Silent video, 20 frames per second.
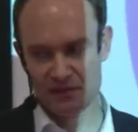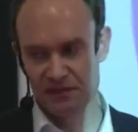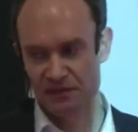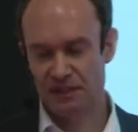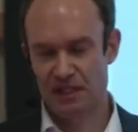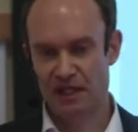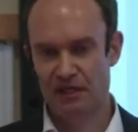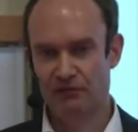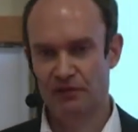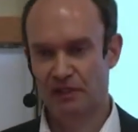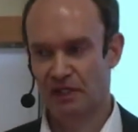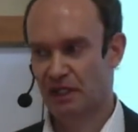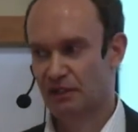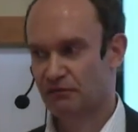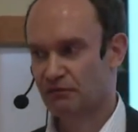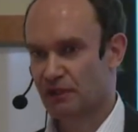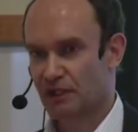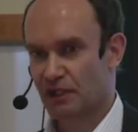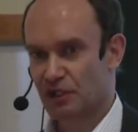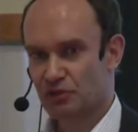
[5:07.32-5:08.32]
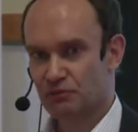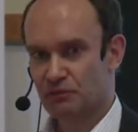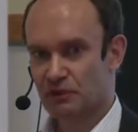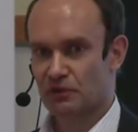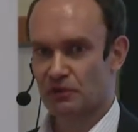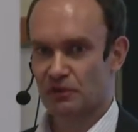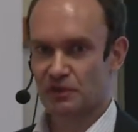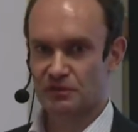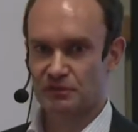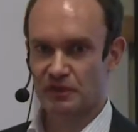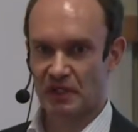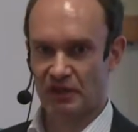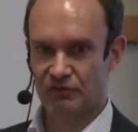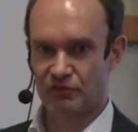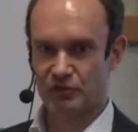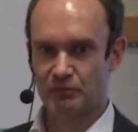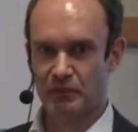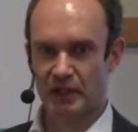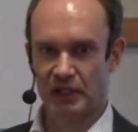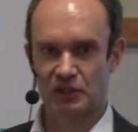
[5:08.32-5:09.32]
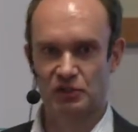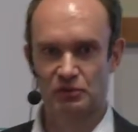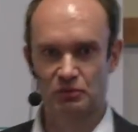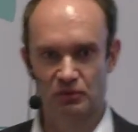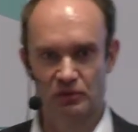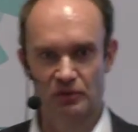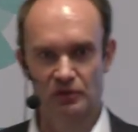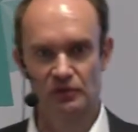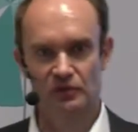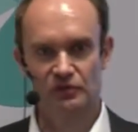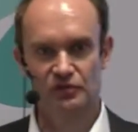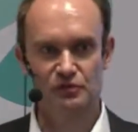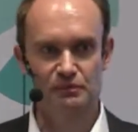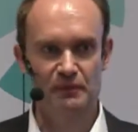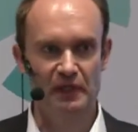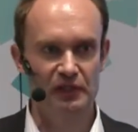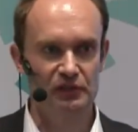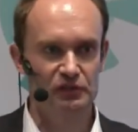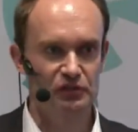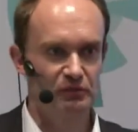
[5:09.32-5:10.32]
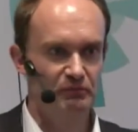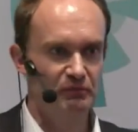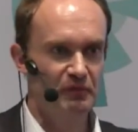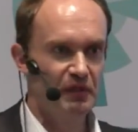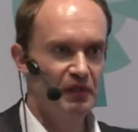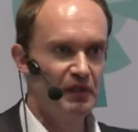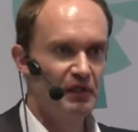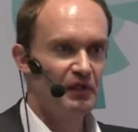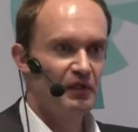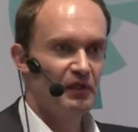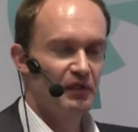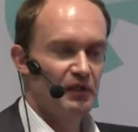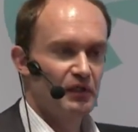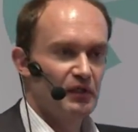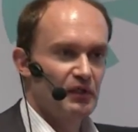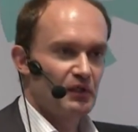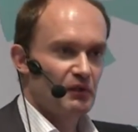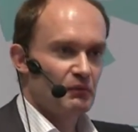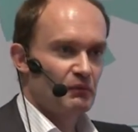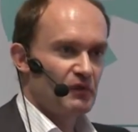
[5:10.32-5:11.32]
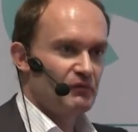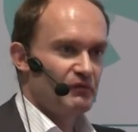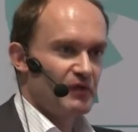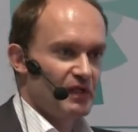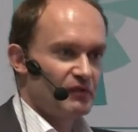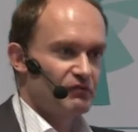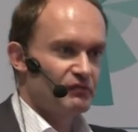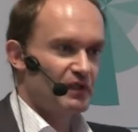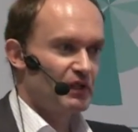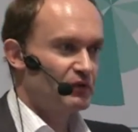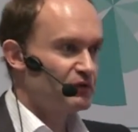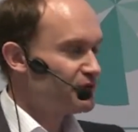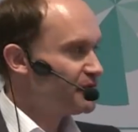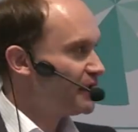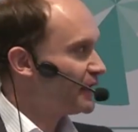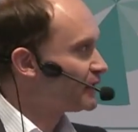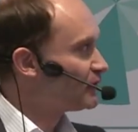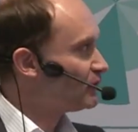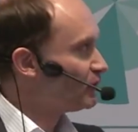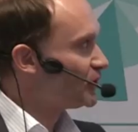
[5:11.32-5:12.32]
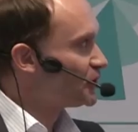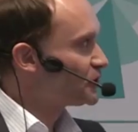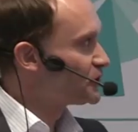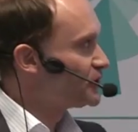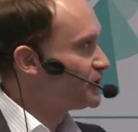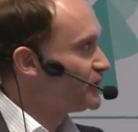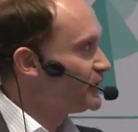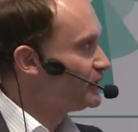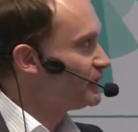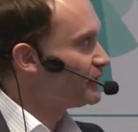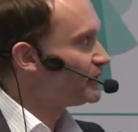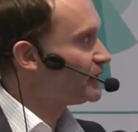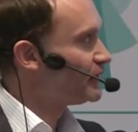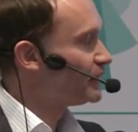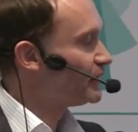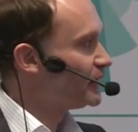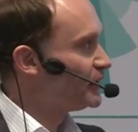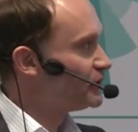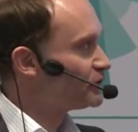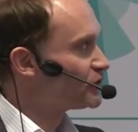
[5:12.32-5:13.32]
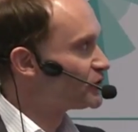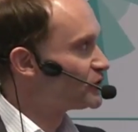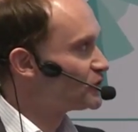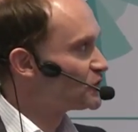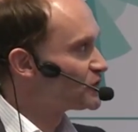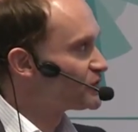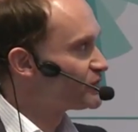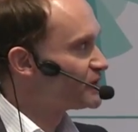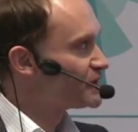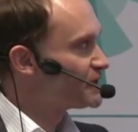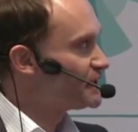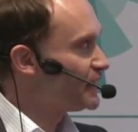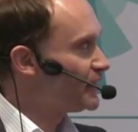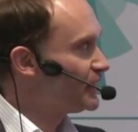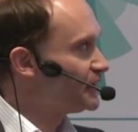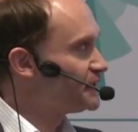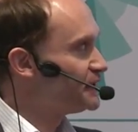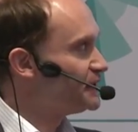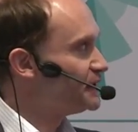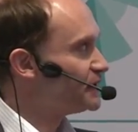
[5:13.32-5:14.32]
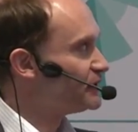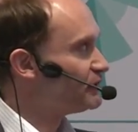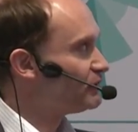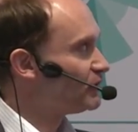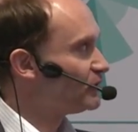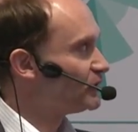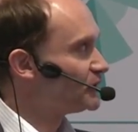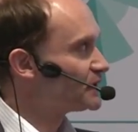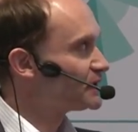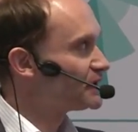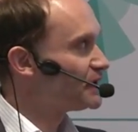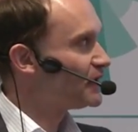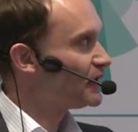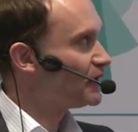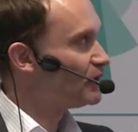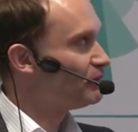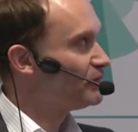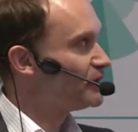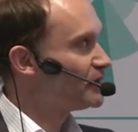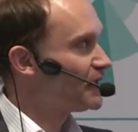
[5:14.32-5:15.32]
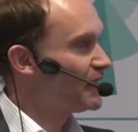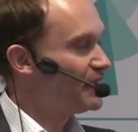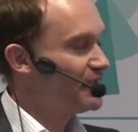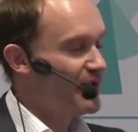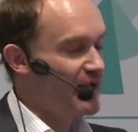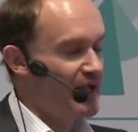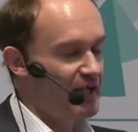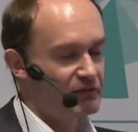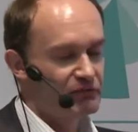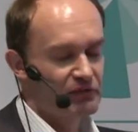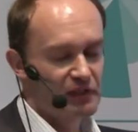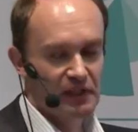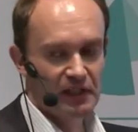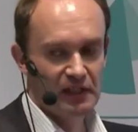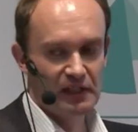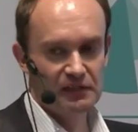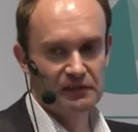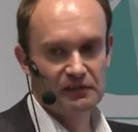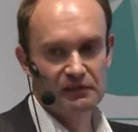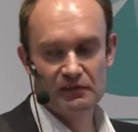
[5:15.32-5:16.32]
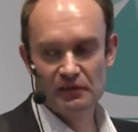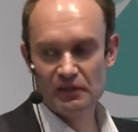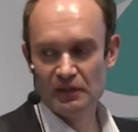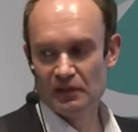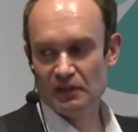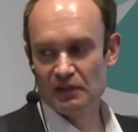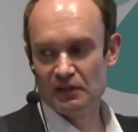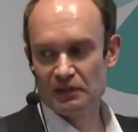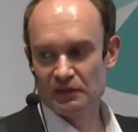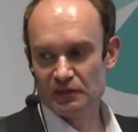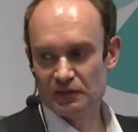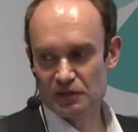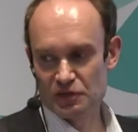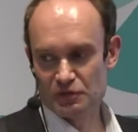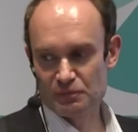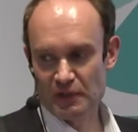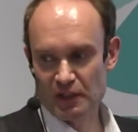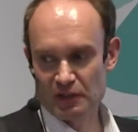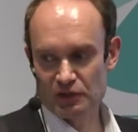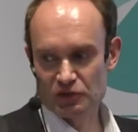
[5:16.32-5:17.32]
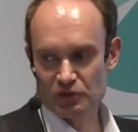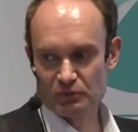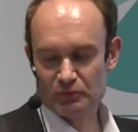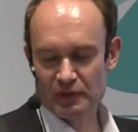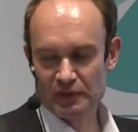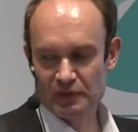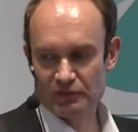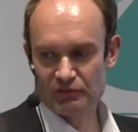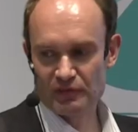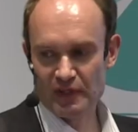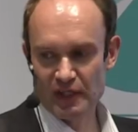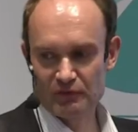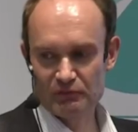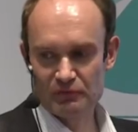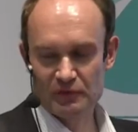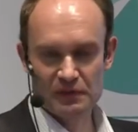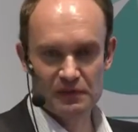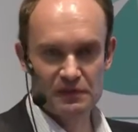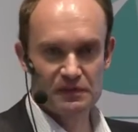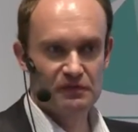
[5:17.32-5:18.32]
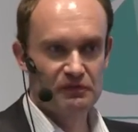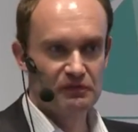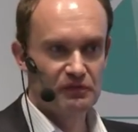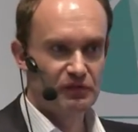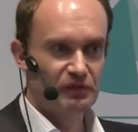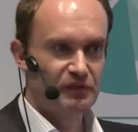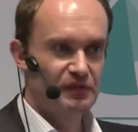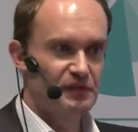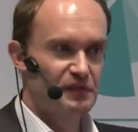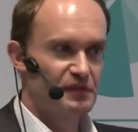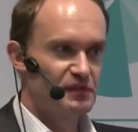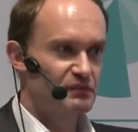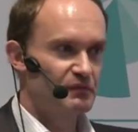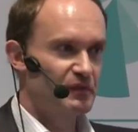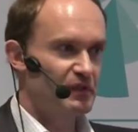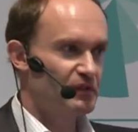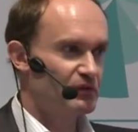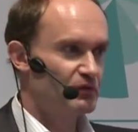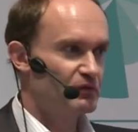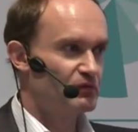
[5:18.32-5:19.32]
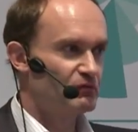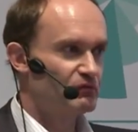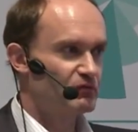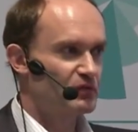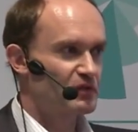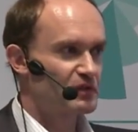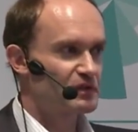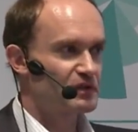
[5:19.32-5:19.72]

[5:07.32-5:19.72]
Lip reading: this carrier aggregation because we have a patchwork of spectrum where we have now the technology introduced with the LTE Advanced, how we can aggregate the spectrum and the fragments. So this is where you, for